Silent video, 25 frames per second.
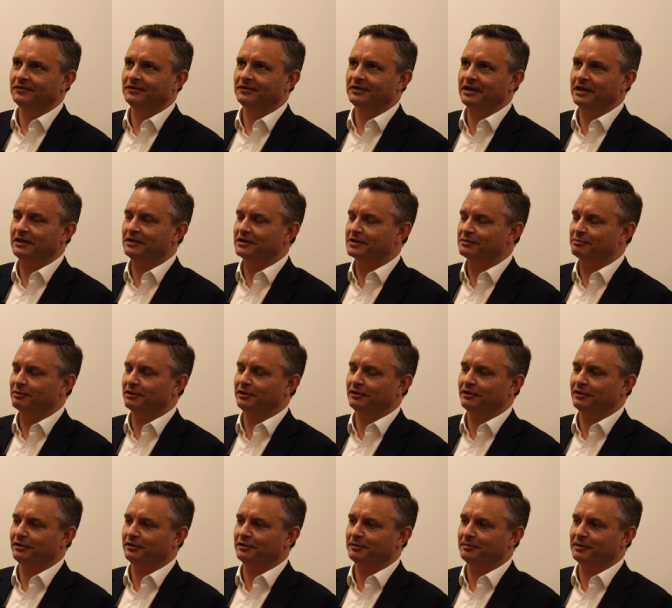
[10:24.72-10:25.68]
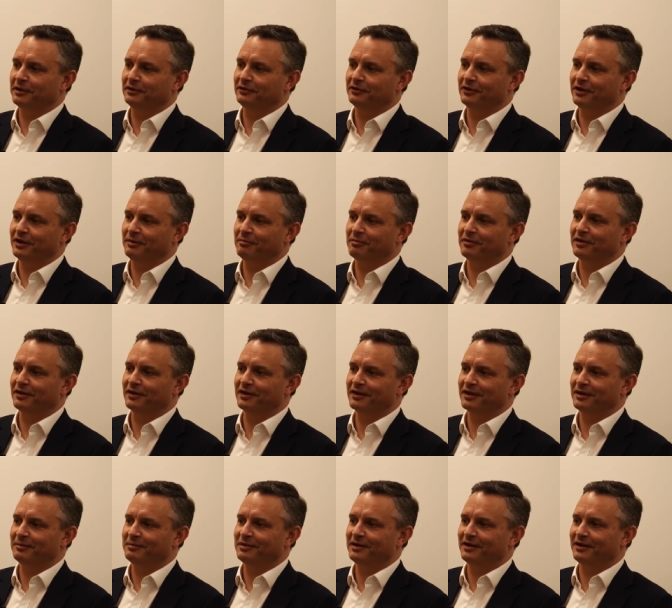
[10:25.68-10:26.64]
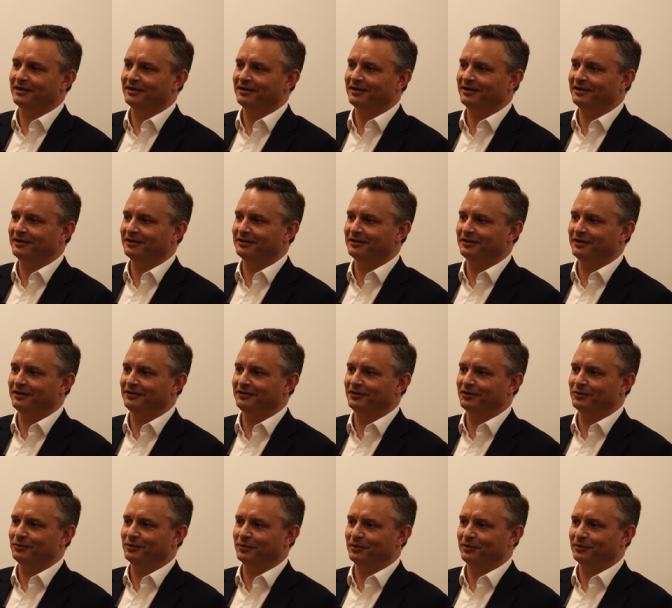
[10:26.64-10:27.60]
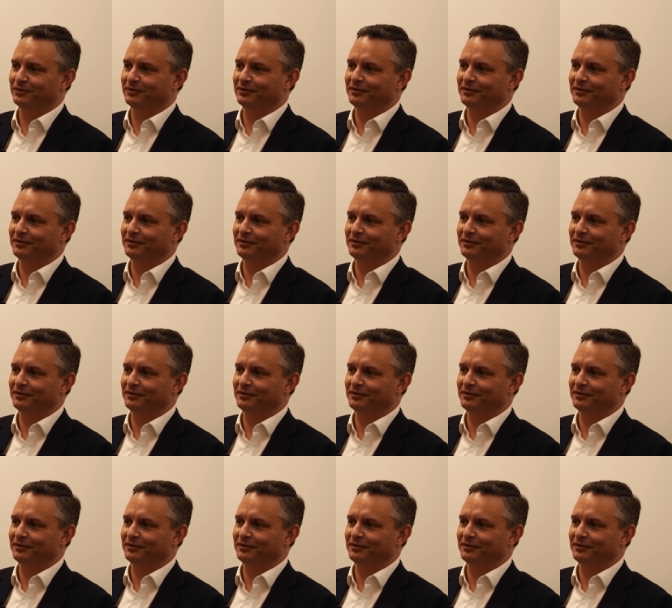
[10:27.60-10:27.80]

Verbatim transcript: tend to spend a lot of my time thinking about in an ideal world